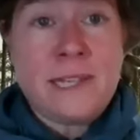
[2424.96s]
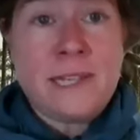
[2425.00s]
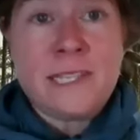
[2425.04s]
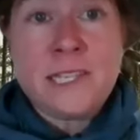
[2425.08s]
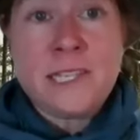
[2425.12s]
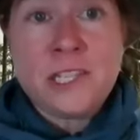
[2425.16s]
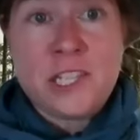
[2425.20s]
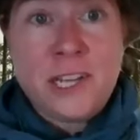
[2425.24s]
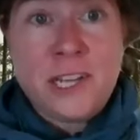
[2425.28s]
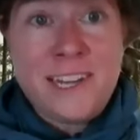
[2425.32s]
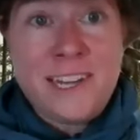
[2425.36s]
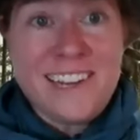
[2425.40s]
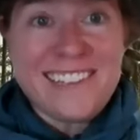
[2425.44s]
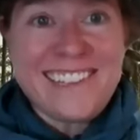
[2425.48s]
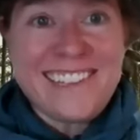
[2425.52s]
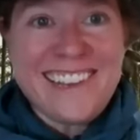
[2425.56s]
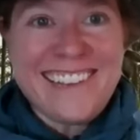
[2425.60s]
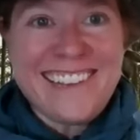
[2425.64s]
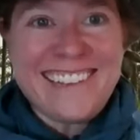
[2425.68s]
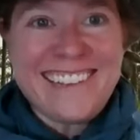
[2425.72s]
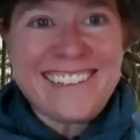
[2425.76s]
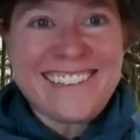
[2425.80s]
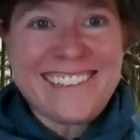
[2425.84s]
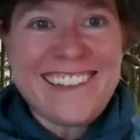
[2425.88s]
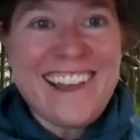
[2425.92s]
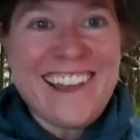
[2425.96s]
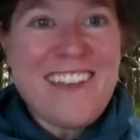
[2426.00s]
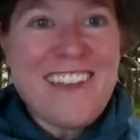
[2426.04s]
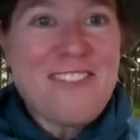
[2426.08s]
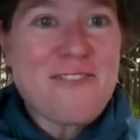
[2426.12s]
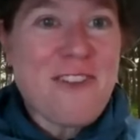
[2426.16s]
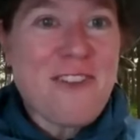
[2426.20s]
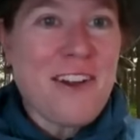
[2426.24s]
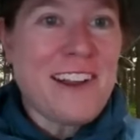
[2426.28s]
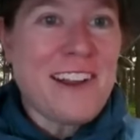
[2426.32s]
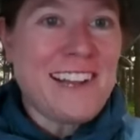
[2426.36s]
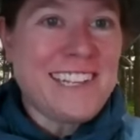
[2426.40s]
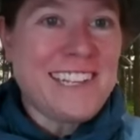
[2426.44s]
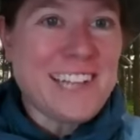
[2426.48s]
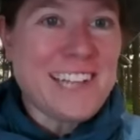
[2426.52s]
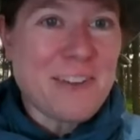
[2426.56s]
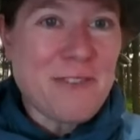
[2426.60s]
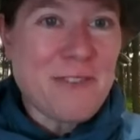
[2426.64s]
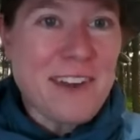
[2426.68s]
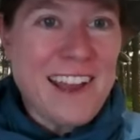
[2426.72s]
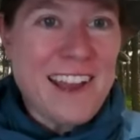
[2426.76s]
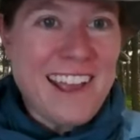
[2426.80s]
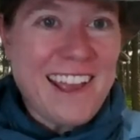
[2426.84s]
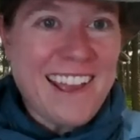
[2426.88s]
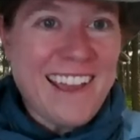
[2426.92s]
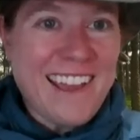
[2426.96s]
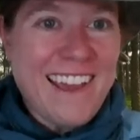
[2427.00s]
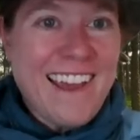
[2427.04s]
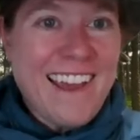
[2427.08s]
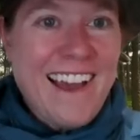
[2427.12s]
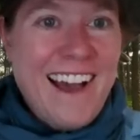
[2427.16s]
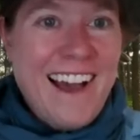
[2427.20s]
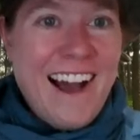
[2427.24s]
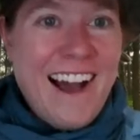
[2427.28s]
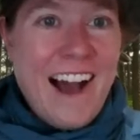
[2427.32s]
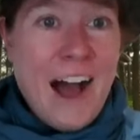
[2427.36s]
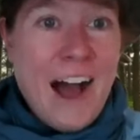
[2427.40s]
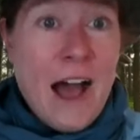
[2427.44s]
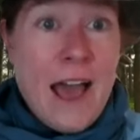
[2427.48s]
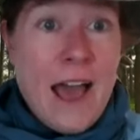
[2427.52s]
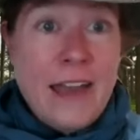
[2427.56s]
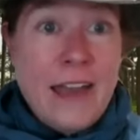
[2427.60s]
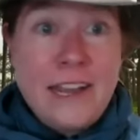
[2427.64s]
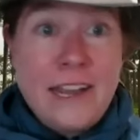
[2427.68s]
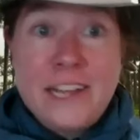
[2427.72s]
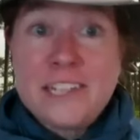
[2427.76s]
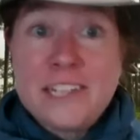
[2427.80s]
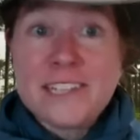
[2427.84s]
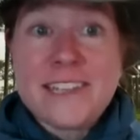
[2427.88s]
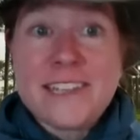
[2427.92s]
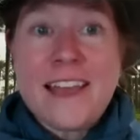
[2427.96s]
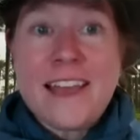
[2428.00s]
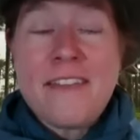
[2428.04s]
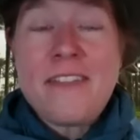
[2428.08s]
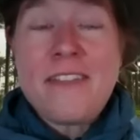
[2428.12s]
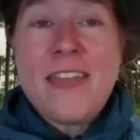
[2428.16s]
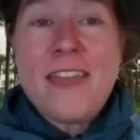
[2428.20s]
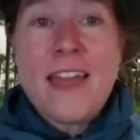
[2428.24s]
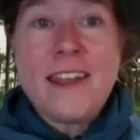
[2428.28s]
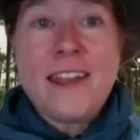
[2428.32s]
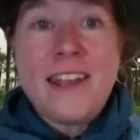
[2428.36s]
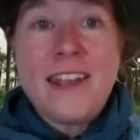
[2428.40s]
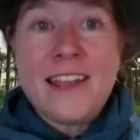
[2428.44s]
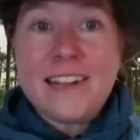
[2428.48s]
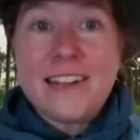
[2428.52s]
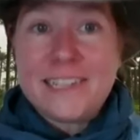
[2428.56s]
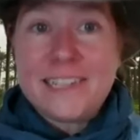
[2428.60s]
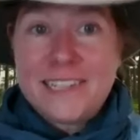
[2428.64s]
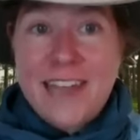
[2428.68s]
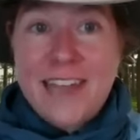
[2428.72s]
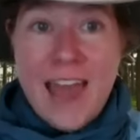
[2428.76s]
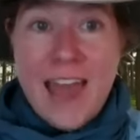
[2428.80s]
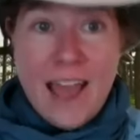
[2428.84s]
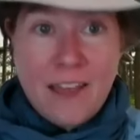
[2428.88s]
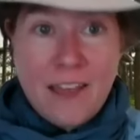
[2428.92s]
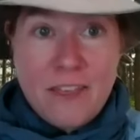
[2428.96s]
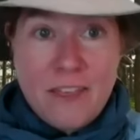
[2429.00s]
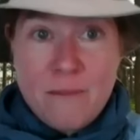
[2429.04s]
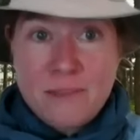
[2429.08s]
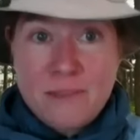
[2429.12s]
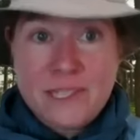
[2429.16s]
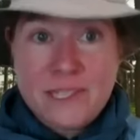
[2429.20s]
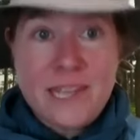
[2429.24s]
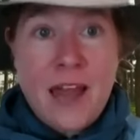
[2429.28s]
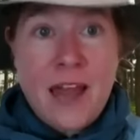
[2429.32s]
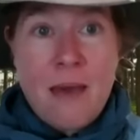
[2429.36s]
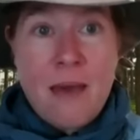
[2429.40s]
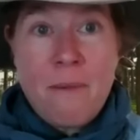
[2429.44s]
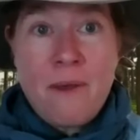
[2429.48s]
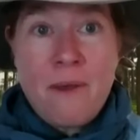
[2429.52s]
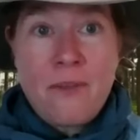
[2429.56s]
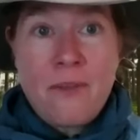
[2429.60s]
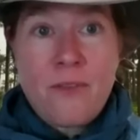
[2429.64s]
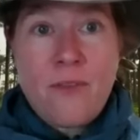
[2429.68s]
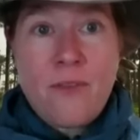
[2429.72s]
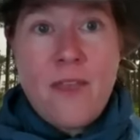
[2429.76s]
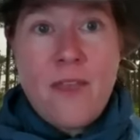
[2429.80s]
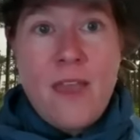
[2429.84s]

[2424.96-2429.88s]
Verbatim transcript: geniuses throughout antiquity, uh, and he just had the idea to stack the mastabas.